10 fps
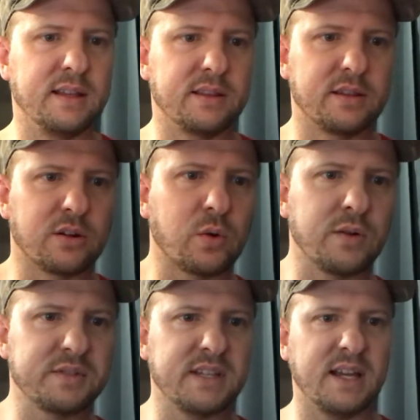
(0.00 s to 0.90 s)
Their quote
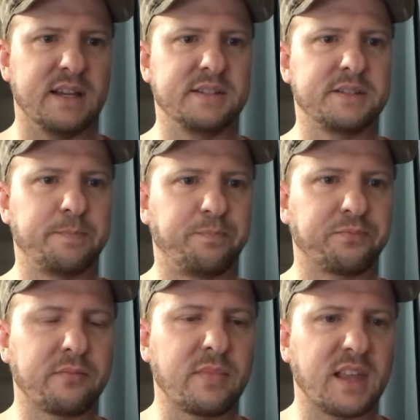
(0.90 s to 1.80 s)
says,
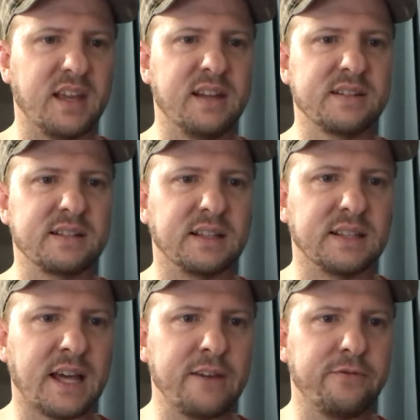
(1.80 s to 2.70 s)
"It is the
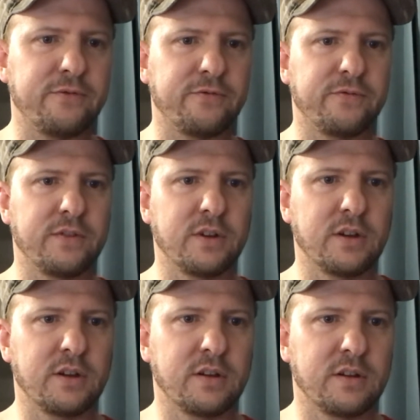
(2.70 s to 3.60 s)
life
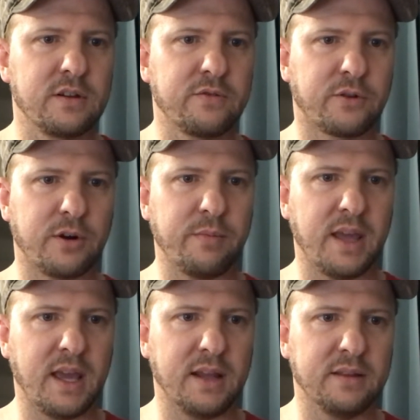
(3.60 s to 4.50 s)
for a
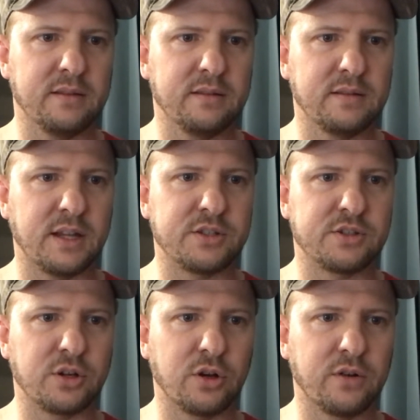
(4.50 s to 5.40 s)
man that
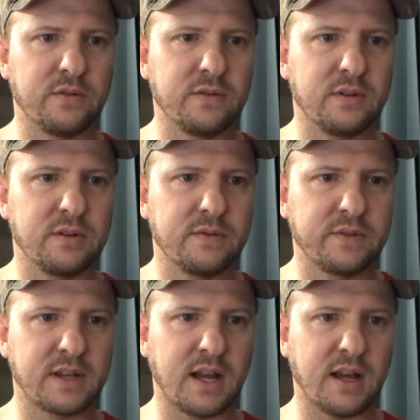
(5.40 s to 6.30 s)
Jehovah
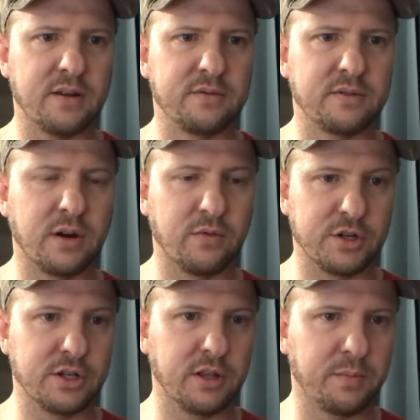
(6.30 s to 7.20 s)
God
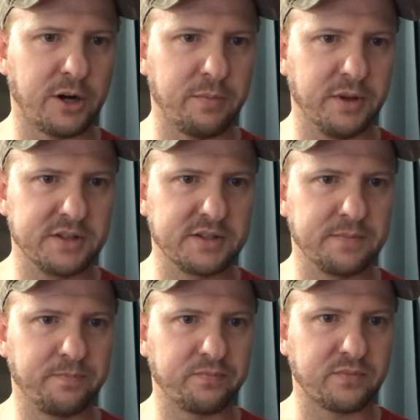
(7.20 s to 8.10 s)
originally purposed.
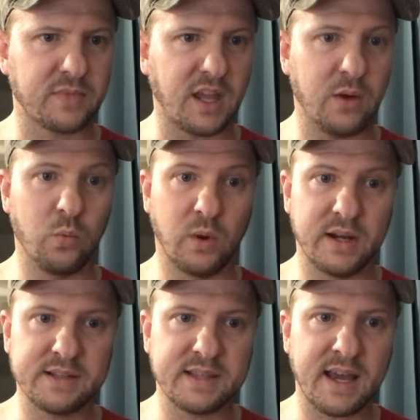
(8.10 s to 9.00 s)
And what
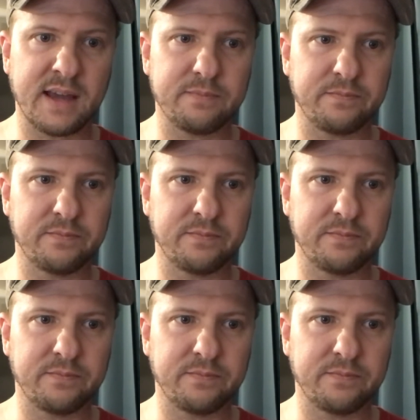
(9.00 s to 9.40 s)
is that?